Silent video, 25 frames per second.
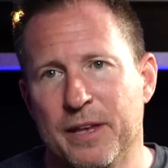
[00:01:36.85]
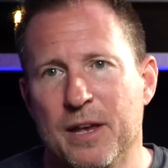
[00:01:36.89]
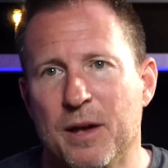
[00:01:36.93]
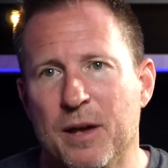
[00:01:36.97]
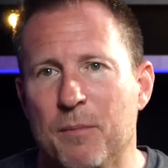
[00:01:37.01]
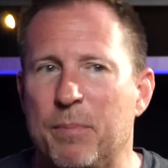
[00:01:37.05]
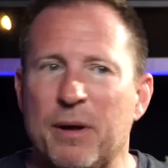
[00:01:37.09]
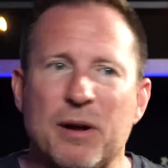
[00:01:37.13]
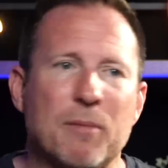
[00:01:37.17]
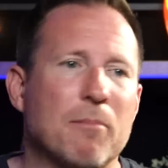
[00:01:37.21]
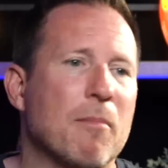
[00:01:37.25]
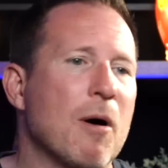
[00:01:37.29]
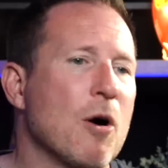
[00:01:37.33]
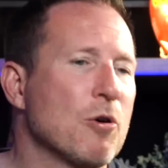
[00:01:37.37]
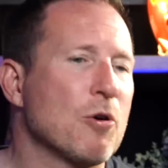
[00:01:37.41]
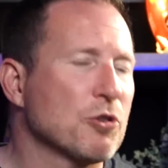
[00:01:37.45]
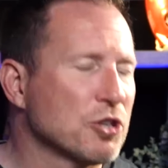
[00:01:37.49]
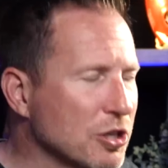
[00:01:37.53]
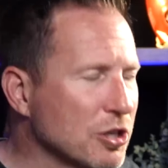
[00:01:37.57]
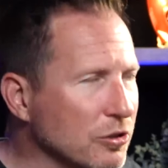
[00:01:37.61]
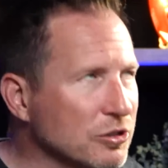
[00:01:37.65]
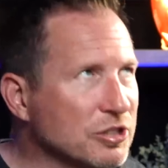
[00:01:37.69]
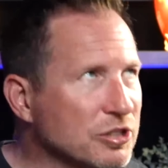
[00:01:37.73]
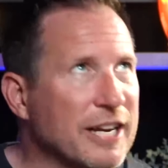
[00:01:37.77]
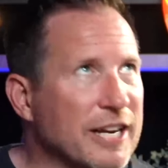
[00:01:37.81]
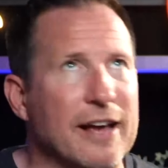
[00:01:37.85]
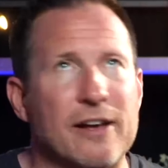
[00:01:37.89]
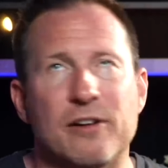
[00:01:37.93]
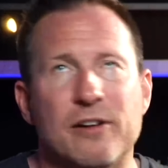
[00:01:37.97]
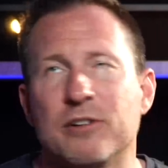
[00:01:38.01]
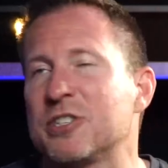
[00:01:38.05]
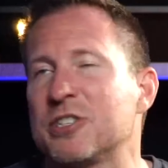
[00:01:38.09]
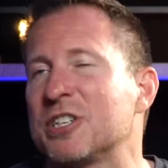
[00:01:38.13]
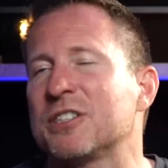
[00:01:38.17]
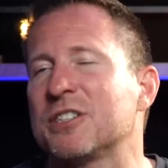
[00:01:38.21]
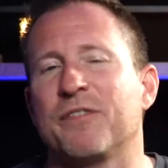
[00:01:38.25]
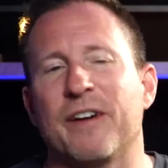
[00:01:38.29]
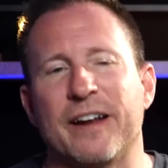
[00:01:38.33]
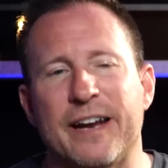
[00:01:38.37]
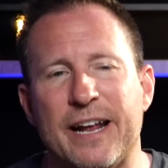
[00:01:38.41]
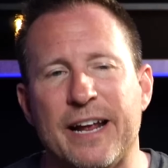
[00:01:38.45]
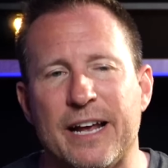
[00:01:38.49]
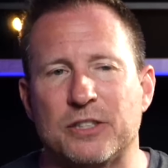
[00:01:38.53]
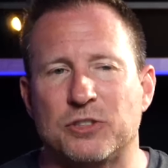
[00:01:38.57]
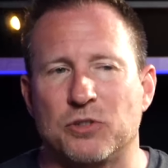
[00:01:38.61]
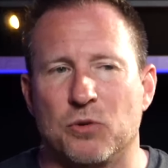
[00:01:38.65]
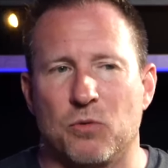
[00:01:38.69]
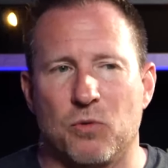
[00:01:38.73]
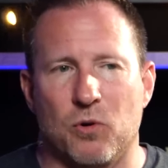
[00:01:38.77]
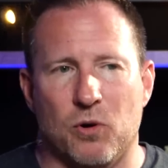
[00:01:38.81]
But emotional challenges,
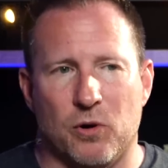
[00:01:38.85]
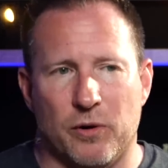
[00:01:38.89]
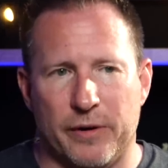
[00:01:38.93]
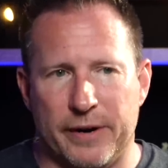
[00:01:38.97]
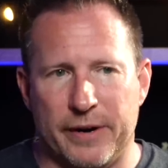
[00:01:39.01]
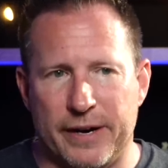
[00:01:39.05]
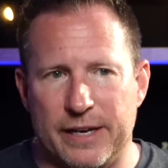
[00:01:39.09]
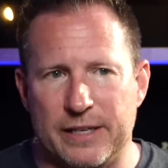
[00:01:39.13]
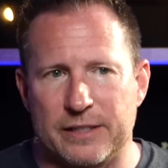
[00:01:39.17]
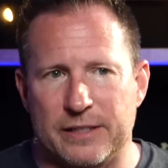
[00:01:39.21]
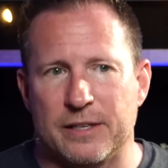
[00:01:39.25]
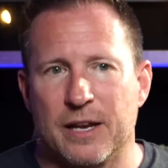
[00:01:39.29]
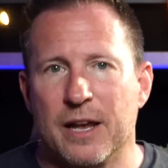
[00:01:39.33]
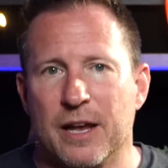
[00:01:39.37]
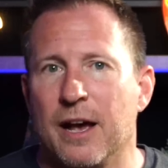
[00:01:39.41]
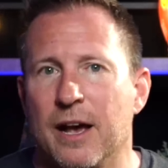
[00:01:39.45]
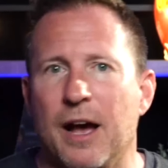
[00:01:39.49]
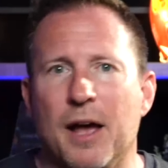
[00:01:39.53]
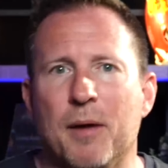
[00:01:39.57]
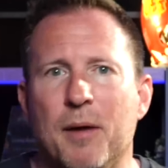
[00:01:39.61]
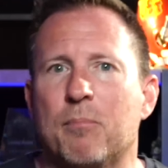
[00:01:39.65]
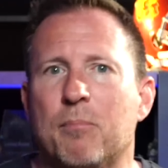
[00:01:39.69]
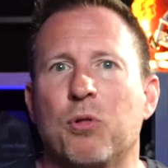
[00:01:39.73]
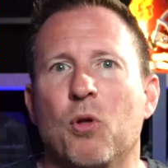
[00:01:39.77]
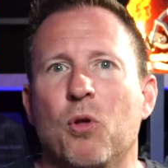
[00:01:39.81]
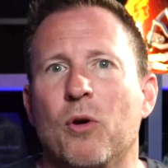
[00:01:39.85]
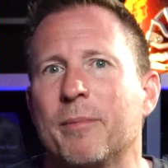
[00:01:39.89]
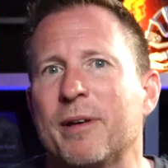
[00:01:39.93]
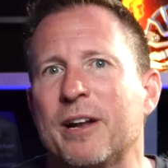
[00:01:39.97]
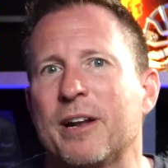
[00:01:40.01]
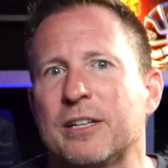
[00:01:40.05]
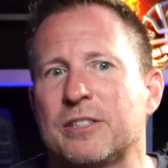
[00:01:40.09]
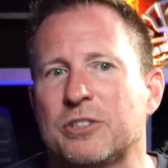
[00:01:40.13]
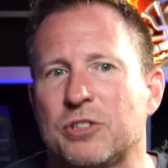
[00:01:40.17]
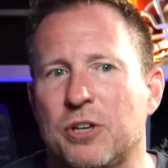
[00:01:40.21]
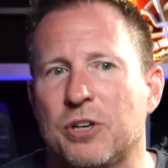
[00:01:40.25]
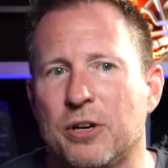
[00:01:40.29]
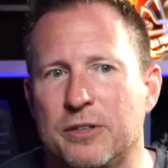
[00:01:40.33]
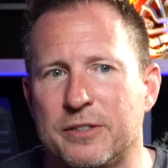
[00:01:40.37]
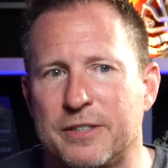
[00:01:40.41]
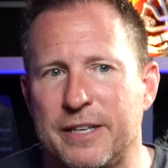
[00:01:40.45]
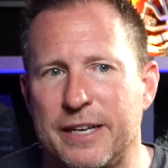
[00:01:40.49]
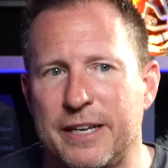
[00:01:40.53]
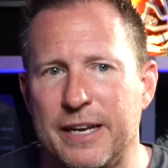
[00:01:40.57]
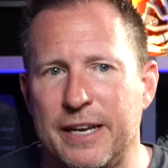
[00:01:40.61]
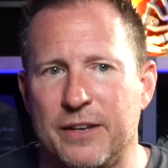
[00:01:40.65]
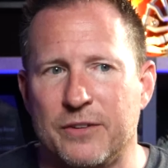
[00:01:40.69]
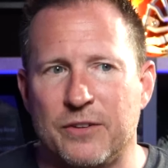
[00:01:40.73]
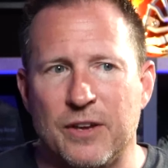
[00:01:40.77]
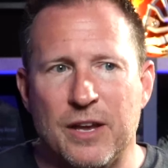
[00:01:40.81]
financial worries, employment
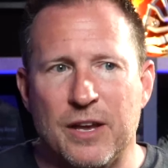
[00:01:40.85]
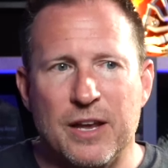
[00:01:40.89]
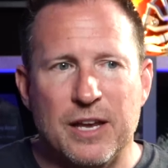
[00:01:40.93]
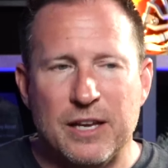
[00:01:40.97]
uncertainties,